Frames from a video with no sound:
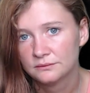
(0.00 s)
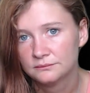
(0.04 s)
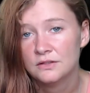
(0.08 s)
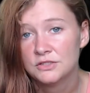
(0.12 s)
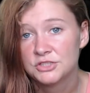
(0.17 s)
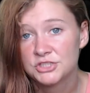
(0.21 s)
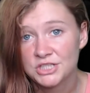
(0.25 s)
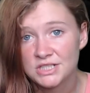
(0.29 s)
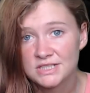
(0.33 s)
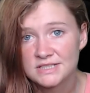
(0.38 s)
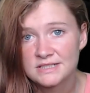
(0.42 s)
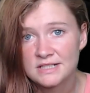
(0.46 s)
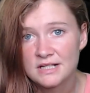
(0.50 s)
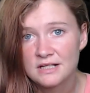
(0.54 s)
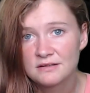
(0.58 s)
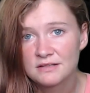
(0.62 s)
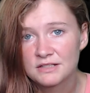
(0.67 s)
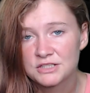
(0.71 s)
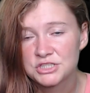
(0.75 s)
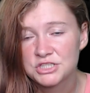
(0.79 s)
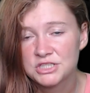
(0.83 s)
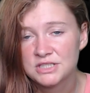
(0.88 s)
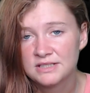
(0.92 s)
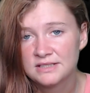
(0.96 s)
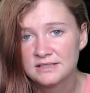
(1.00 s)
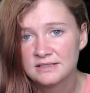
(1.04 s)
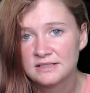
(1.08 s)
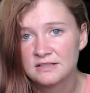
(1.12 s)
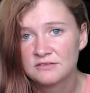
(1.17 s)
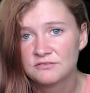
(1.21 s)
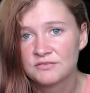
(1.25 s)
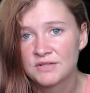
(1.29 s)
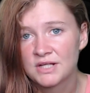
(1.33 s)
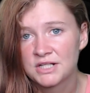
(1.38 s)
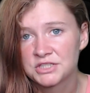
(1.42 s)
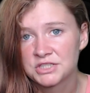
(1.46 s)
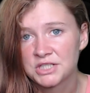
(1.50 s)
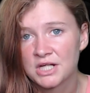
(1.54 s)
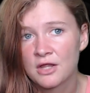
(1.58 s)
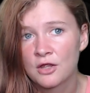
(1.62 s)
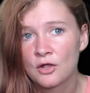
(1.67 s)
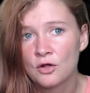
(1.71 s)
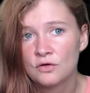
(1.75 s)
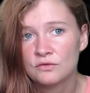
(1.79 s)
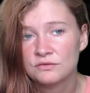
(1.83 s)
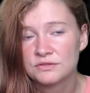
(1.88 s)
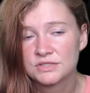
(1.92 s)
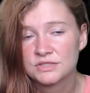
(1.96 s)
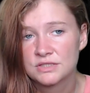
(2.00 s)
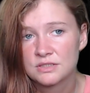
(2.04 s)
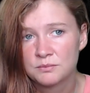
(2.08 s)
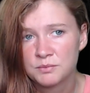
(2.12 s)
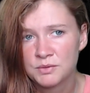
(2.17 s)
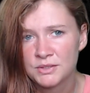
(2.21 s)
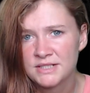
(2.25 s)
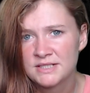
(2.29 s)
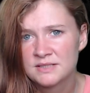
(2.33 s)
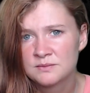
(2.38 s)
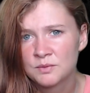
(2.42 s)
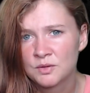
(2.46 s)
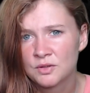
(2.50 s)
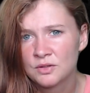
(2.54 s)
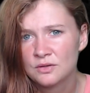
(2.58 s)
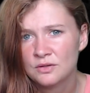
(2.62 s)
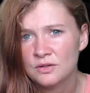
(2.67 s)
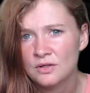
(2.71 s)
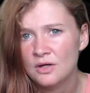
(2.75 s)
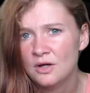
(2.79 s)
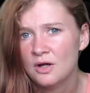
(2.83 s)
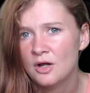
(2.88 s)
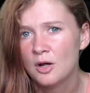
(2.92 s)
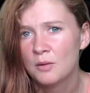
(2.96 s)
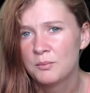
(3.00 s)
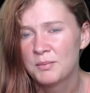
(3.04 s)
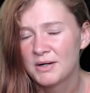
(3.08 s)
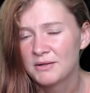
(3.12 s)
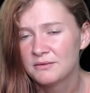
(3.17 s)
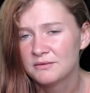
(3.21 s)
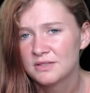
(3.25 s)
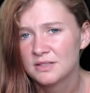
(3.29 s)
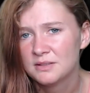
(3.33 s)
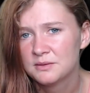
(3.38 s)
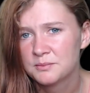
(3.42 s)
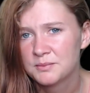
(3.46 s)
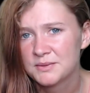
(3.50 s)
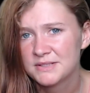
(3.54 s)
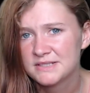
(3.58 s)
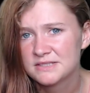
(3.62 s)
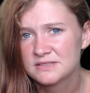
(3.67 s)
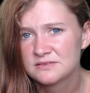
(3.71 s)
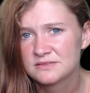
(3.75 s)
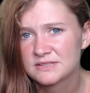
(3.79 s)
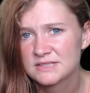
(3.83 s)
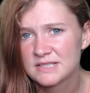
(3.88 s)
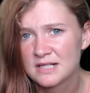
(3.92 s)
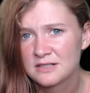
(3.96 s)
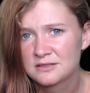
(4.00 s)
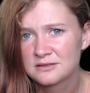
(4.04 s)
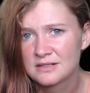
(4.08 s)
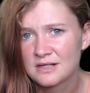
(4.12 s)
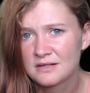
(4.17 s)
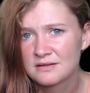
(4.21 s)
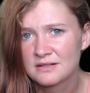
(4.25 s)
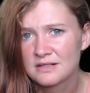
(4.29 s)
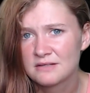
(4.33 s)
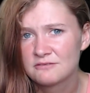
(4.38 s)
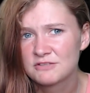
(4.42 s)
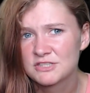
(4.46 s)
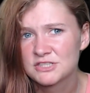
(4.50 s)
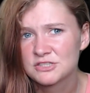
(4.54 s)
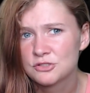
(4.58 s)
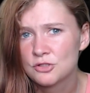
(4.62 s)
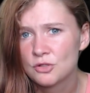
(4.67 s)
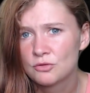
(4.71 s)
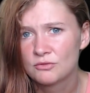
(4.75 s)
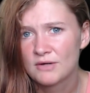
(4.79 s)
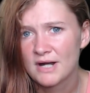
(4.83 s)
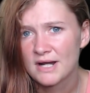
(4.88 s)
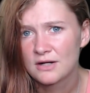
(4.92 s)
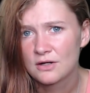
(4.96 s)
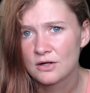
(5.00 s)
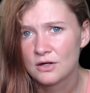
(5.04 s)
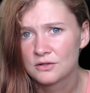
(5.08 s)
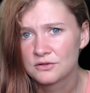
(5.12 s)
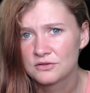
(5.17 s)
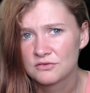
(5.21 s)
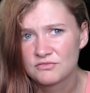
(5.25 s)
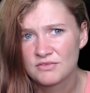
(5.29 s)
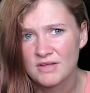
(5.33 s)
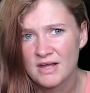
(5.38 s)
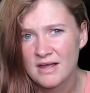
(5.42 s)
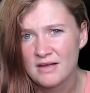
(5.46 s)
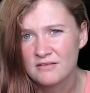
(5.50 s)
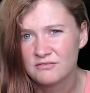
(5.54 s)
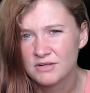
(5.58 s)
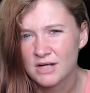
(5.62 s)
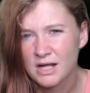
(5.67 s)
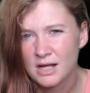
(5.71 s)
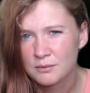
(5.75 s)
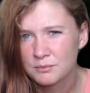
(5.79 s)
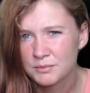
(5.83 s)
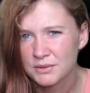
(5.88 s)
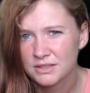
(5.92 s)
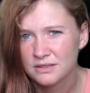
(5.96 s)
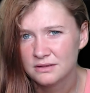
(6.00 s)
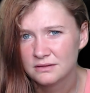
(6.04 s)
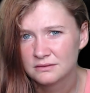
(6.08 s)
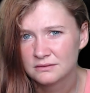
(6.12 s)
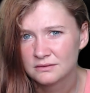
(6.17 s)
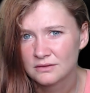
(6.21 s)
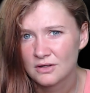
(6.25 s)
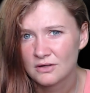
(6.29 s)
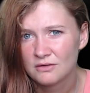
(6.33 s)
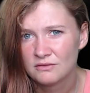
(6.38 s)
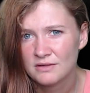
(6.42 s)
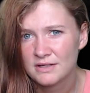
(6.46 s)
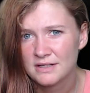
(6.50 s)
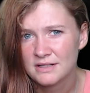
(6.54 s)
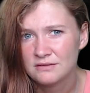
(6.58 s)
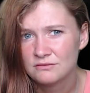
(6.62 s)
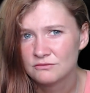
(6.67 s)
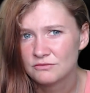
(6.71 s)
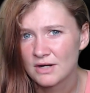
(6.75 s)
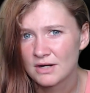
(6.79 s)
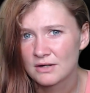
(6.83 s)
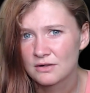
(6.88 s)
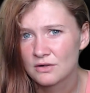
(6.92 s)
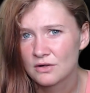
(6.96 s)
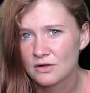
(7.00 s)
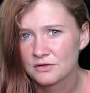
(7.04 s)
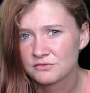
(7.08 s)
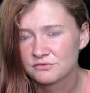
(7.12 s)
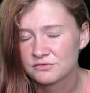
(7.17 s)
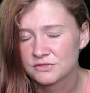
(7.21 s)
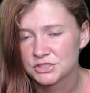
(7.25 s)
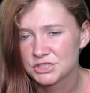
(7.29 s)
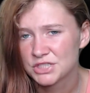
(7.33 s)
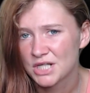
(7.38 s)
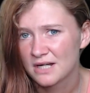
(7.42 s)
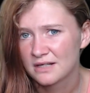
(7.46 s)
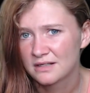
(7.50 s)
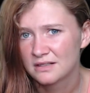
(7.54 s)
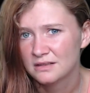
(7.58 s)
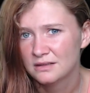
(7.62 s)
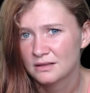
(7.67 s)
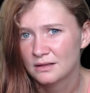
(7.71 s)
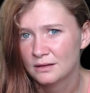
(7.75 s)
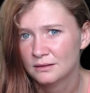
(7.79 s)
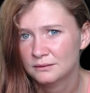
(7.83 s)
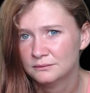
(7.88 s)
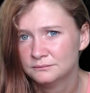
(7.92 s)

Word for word: She stated that she did give that jacket over to the police, but apparently the police have said that there is no record of that ever happening or any record of the jacket.